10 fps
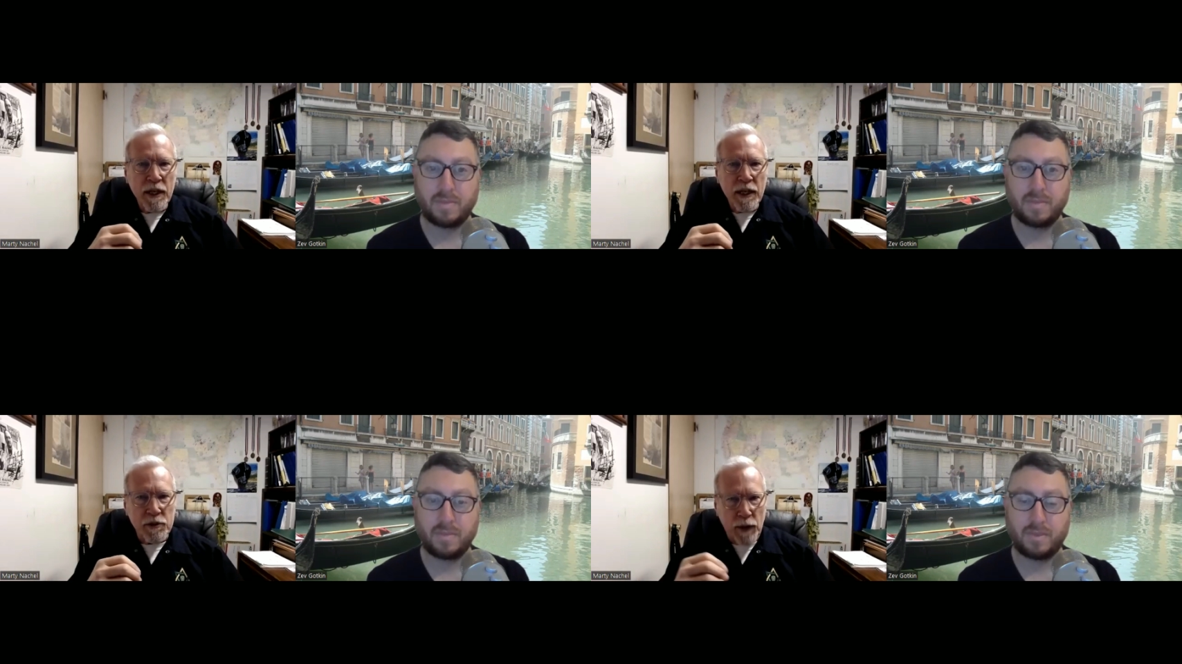
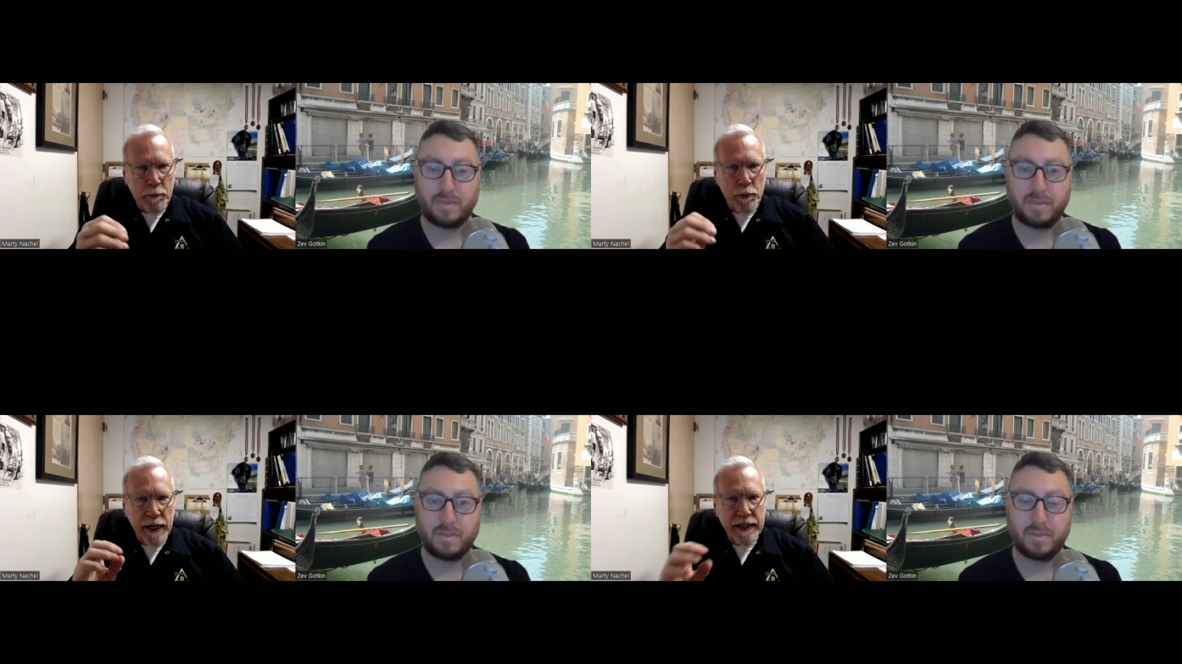Speaker 1: So I
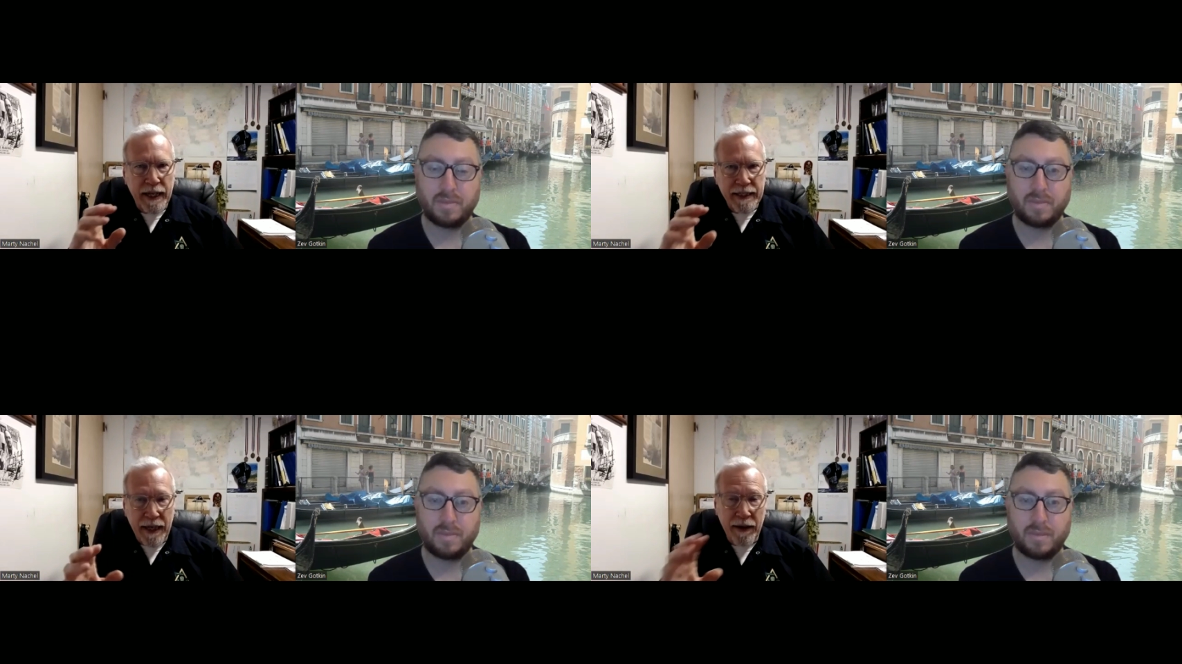break
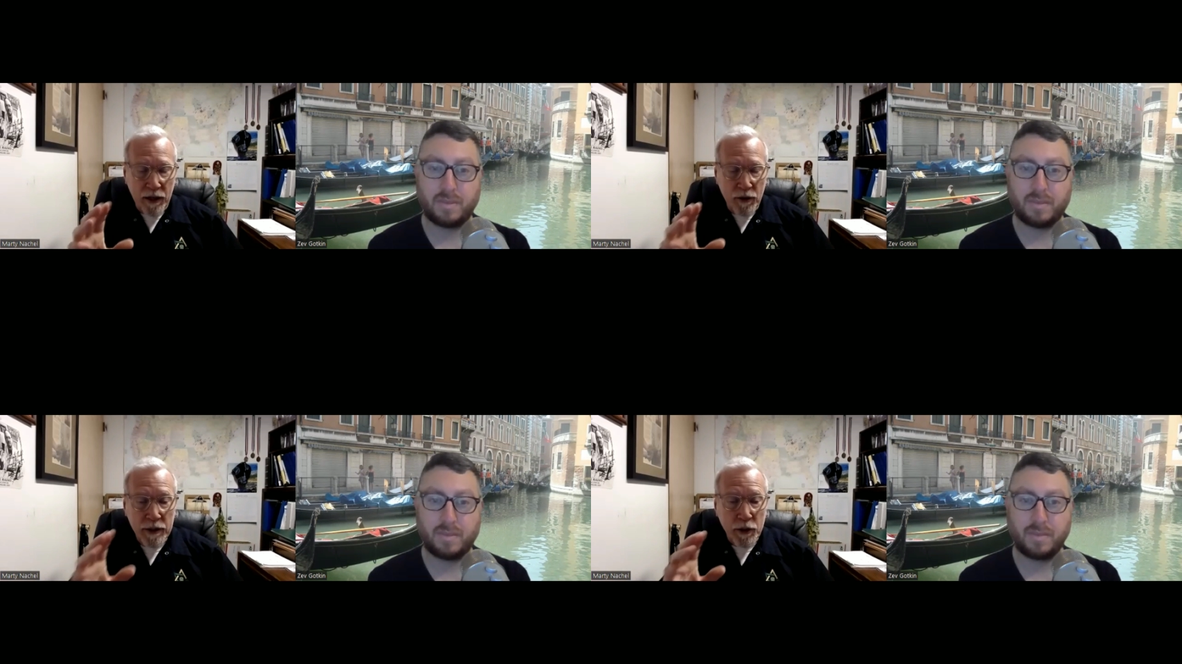that down. I
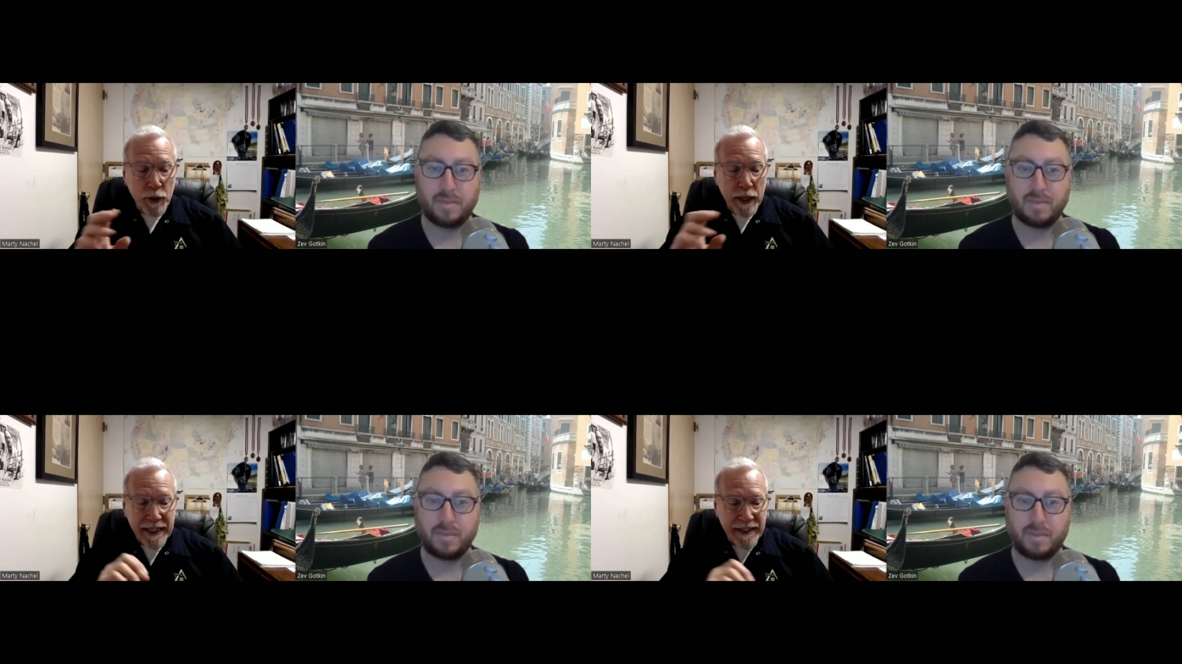go into
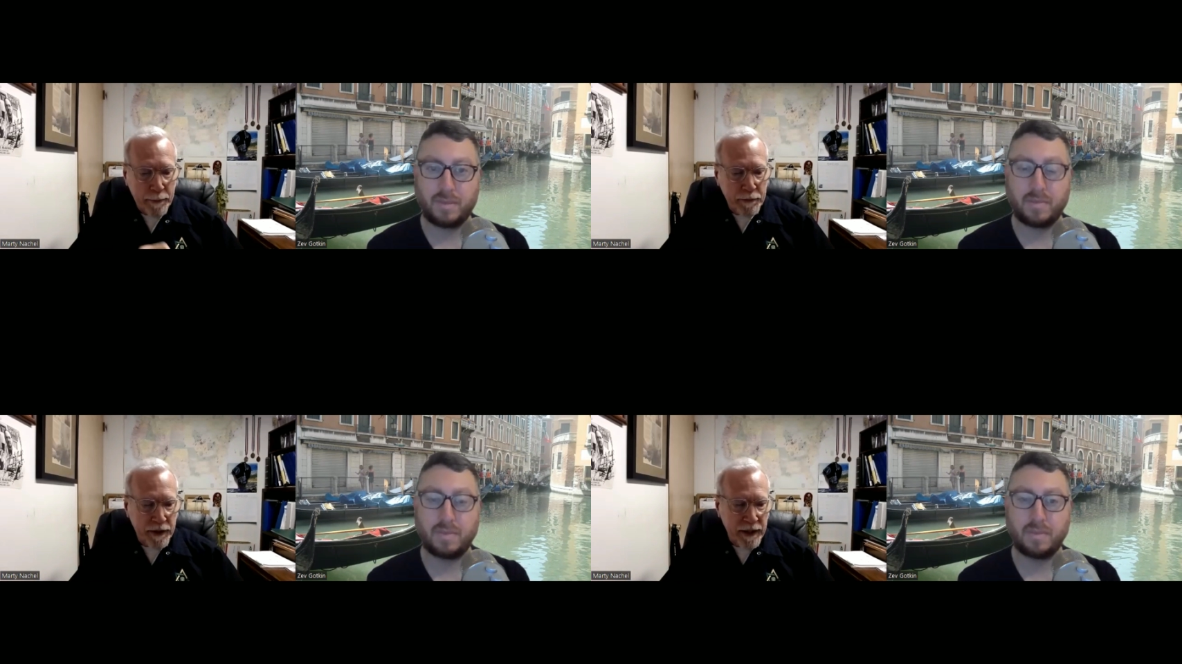great
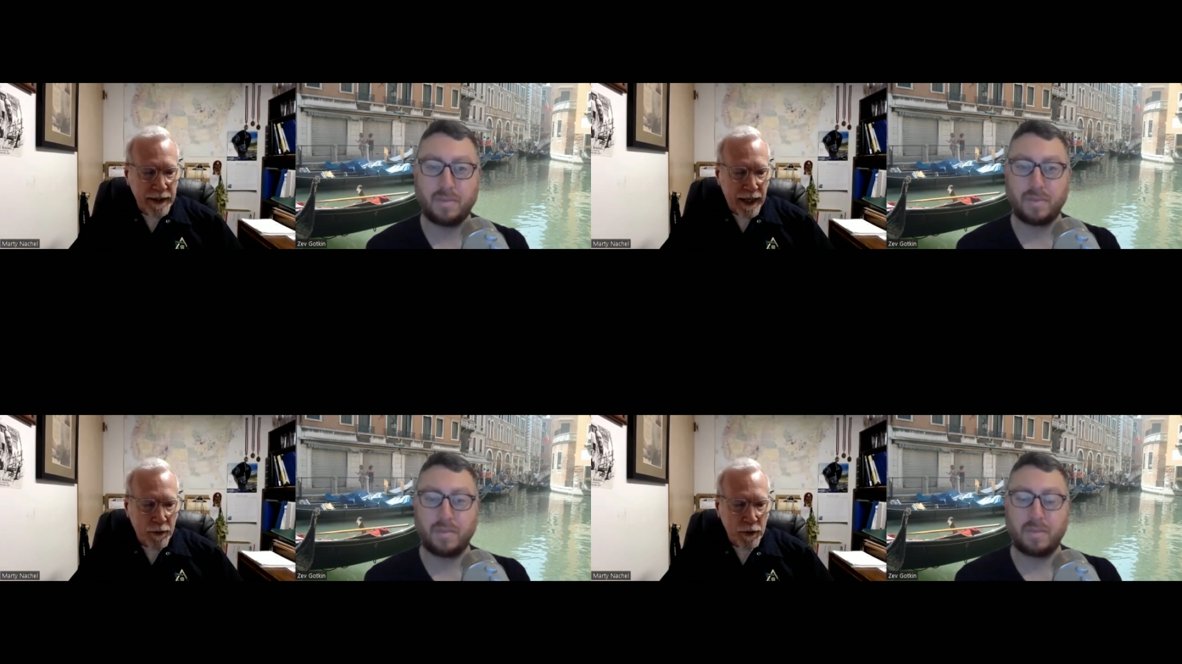depth in
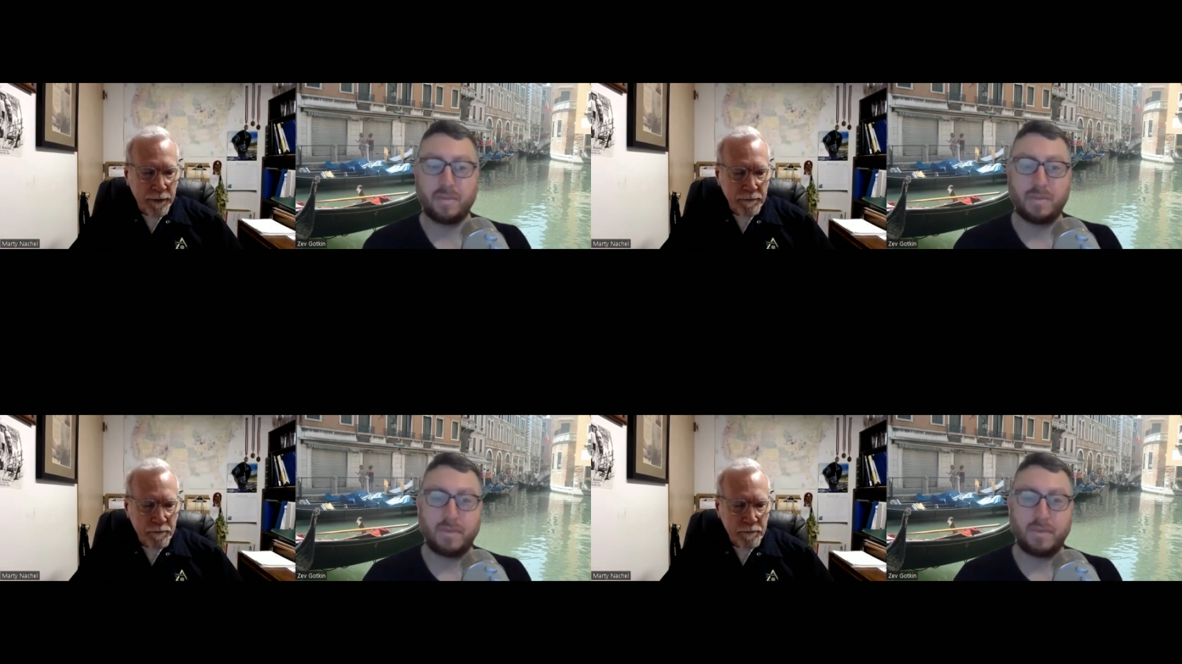that one.